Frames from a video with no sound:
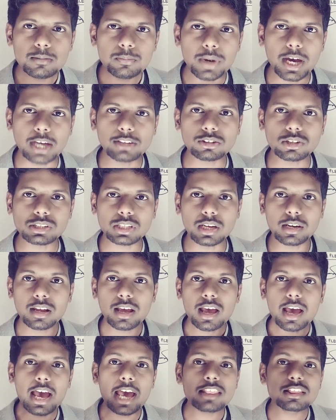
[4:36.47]
pathogen,
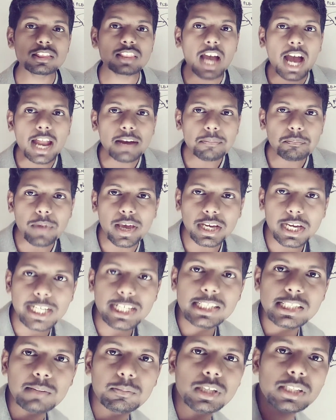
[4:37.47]
and that
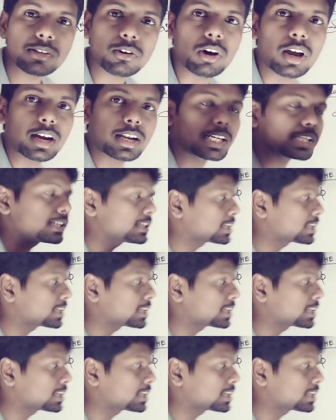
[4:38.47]
mechanism is called as